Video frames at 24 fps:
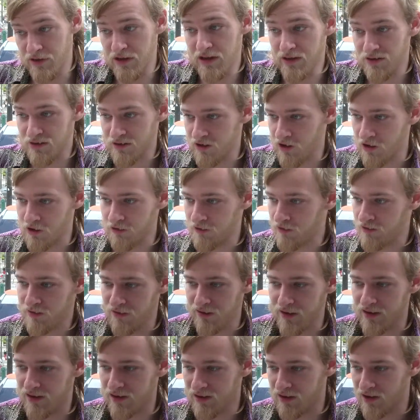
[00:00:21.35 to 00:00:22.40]
East Coast
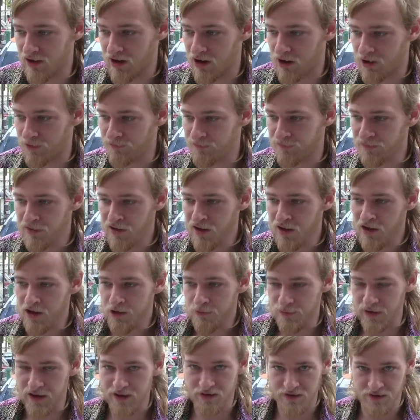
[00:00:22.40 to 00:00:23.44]
and um,
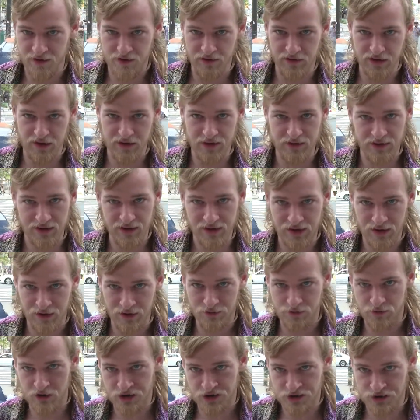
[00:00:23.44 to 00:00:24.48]
basically did
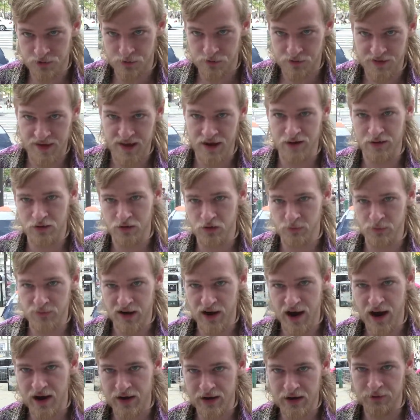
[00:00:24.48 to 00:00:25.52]
rituals at
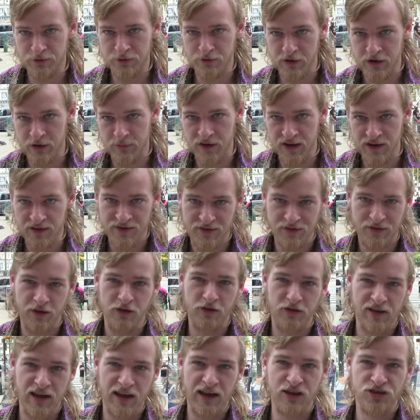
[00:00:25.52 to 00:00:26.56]
Illuminati Freemason
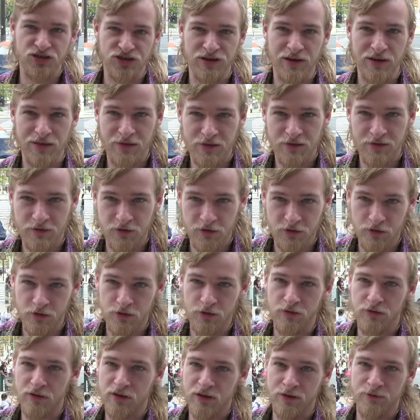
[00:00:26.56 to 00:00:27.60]
locations
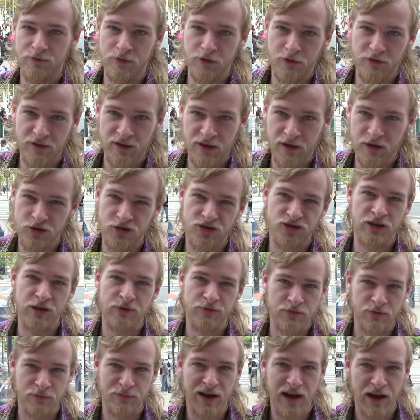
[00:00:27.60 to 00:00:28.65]
to convert the energy
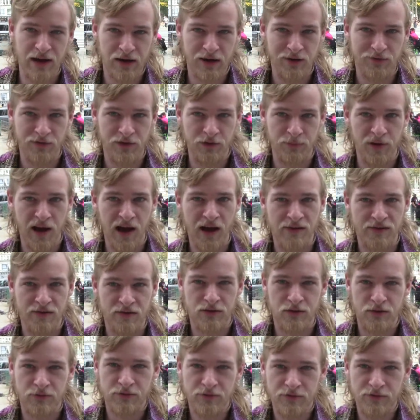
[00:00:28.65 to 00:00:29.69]
from negative to
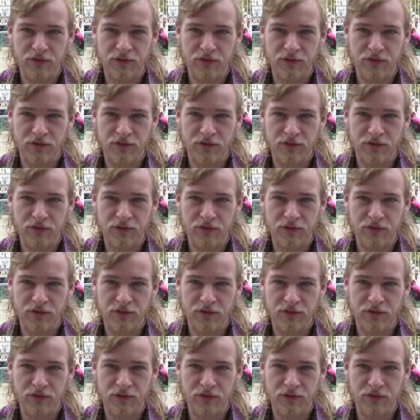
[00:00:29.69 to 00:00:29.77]
positive.